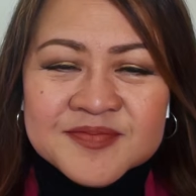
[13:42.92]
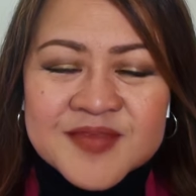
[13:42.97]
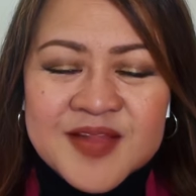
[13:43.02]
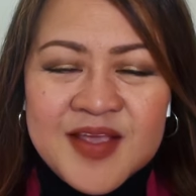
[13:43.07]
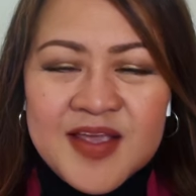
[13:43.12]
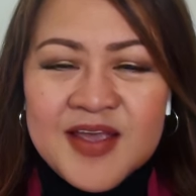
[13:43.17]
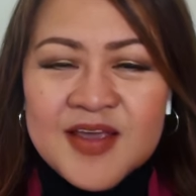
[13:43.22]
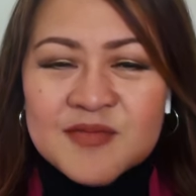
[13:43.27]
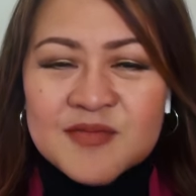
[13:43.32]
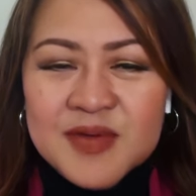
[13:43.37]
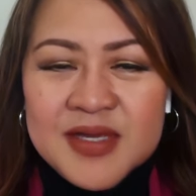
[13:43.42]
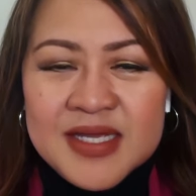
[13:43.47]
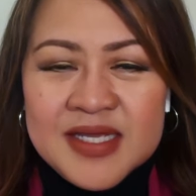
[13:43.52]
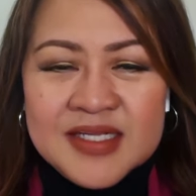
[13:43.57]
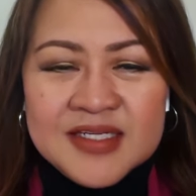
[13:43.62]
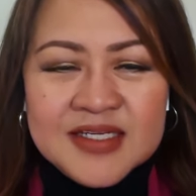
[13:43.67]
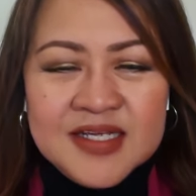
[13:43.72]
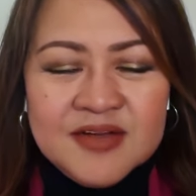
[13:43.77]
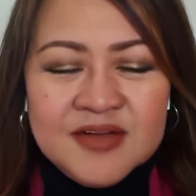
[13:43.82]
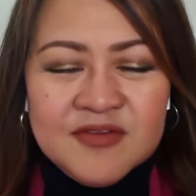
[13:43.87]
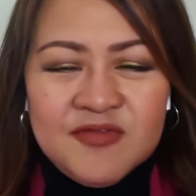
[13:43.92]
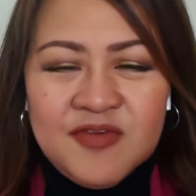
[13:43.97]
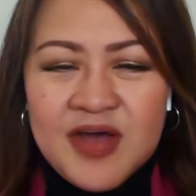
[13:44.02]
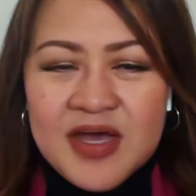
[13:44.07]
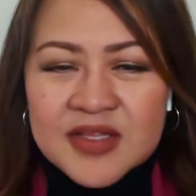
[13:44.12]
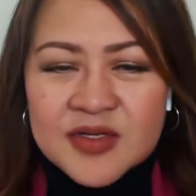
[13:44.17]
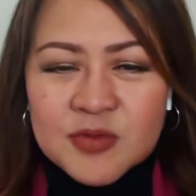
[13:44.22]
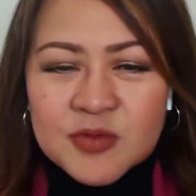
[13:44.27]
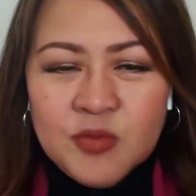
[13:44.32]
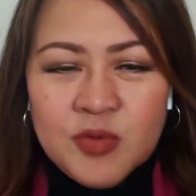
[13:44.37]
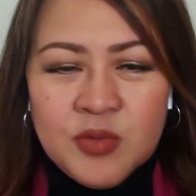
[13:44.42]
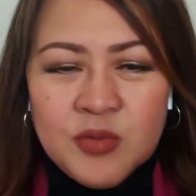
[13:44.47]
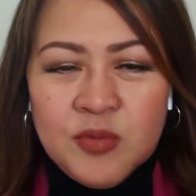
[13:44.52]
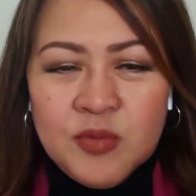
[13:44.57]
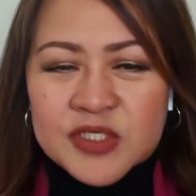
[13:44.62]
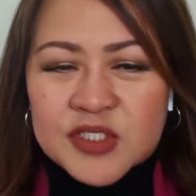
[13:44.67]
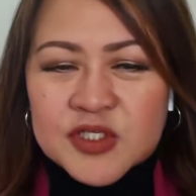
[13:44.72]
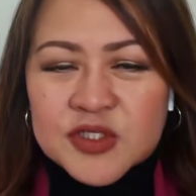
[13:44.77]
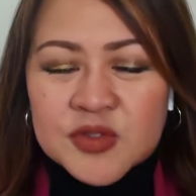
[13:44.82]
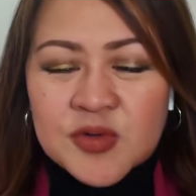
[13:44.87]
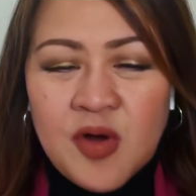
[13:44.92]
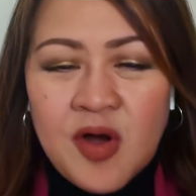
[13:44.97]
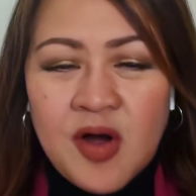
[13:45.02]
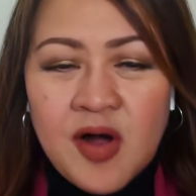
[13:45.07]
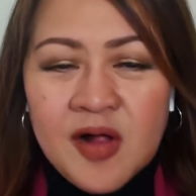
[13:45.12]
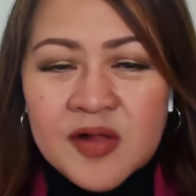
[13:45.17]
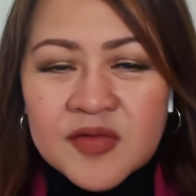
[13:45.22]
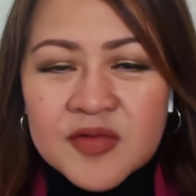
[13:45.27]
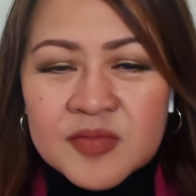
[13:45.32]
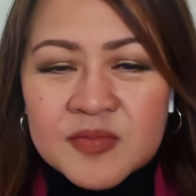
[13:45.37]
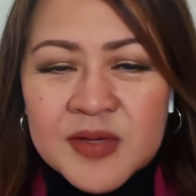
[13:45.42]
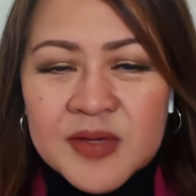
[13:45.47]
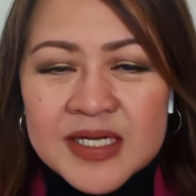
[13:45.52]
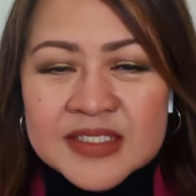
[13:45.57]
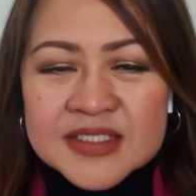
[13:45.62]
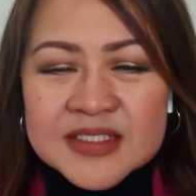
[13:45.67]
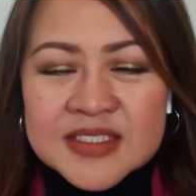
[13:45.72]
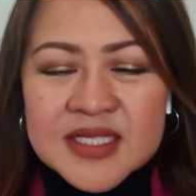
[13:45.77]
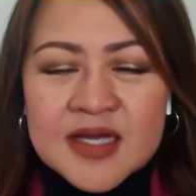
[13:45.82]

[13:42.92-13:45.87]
Amen. And Father, we wish you all the best.